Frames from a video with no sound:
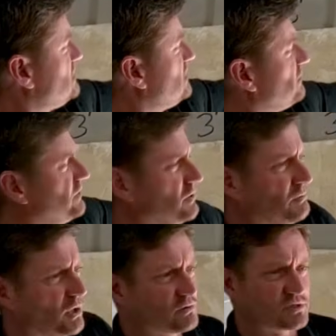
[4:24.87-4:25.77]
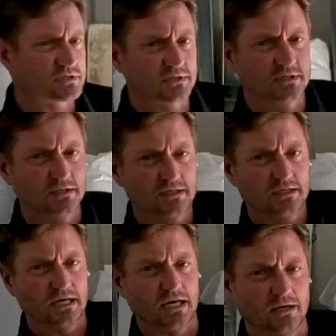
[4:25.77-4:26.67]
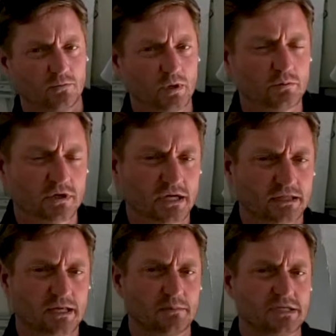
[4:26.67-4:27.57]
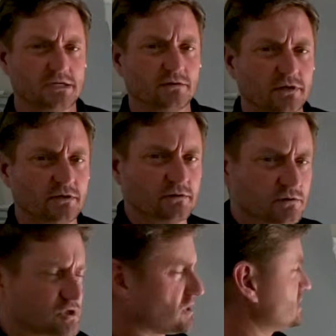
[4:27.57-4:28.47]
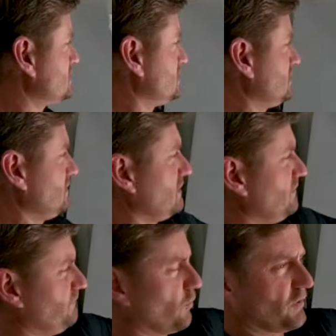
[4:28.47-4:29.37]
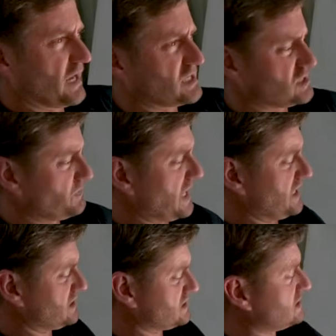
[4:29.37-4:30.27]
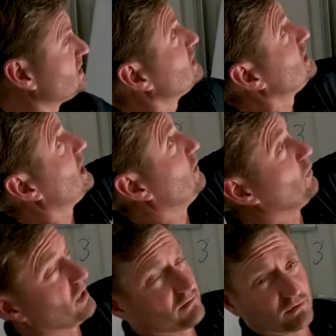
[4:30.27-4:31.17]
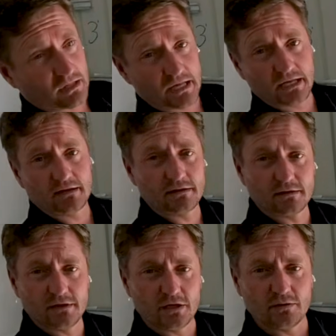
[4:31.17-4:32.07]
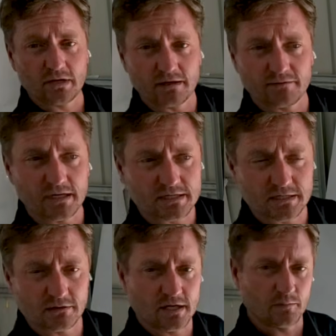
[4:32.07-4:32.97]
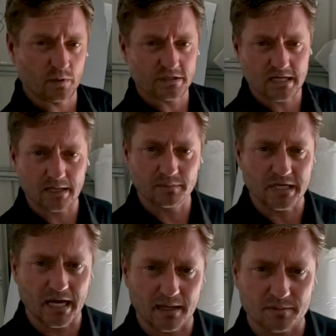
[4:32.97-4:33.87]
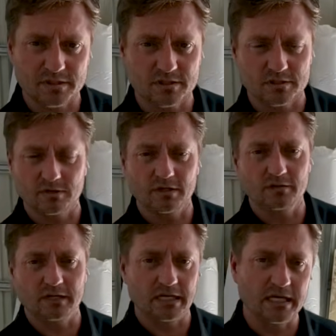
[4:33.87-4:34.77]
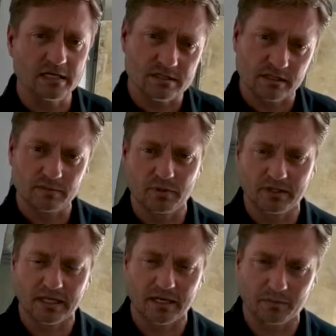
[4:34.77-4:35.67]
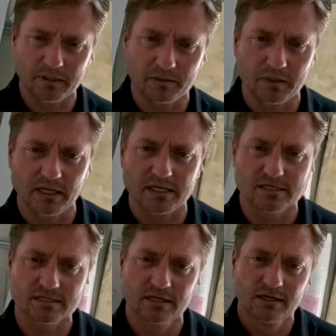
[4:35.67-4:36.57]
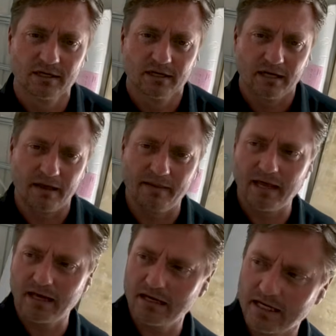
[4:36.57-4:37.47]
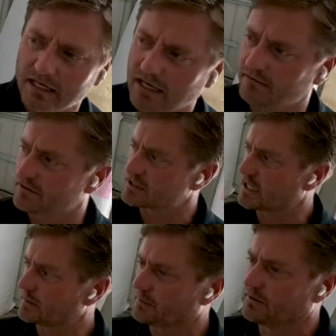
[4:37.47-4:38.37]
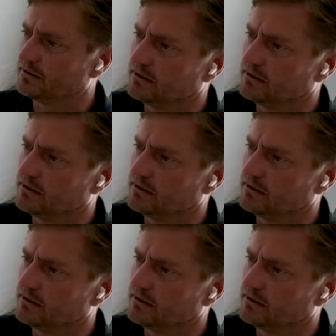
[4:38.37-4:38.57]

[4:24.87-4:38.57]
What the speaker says: interior post, and we will cut that material just for that space at whatever length that you give us. It'll come with tape tabs so that you can easily put that up into place. And then it covers up